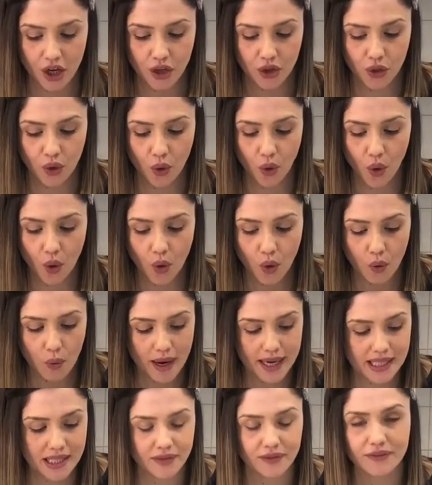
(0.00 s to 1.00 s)
you're
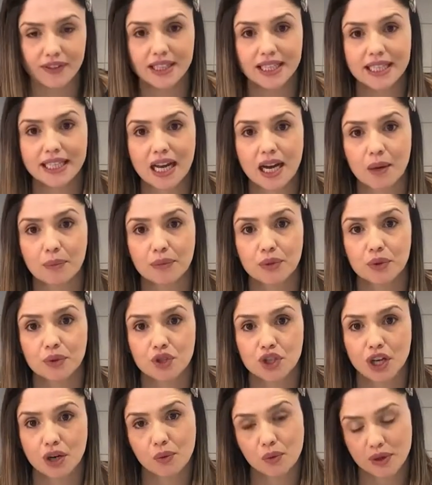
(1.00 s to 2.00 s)
always filling up your
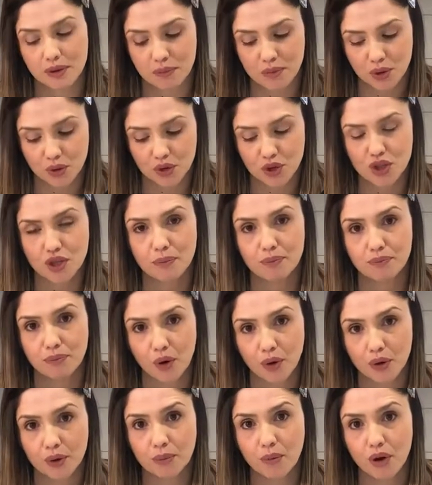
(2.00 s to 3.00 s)
jug with milk to the
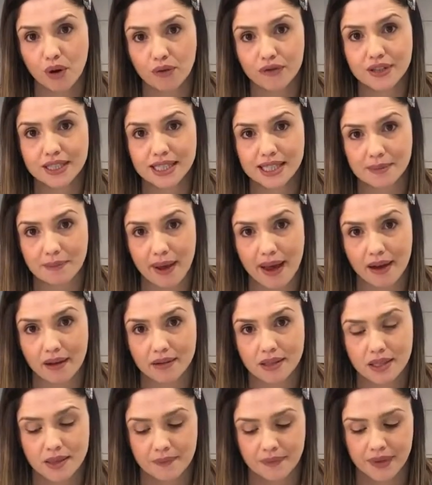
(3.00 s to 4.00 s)
bottom of the
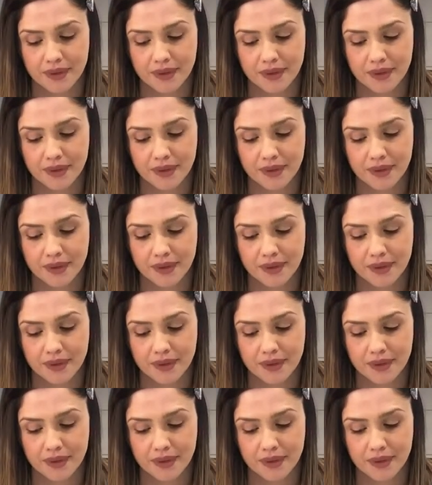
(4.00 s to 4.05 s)
spout.